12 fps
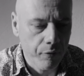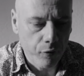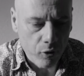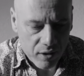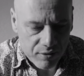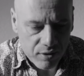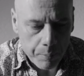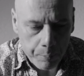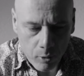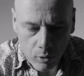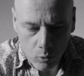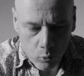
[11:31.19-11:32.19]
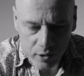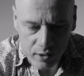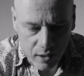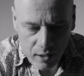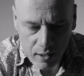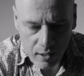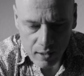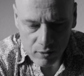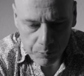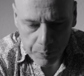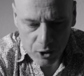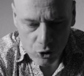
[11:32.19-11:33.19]
For example, with
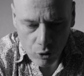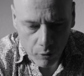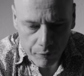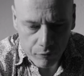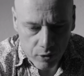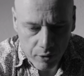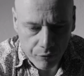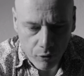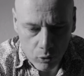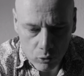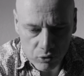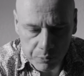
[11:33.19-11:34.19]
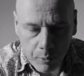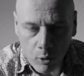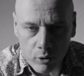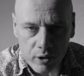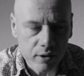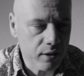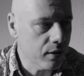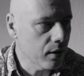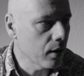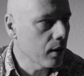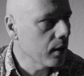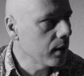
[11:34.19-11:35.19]
the speech of the focus point
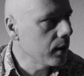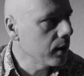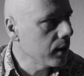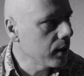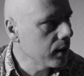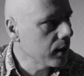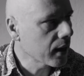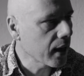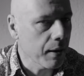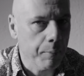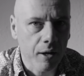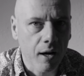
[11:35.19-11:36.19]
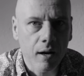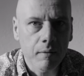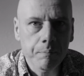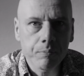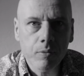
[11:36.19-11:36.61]
in a camera,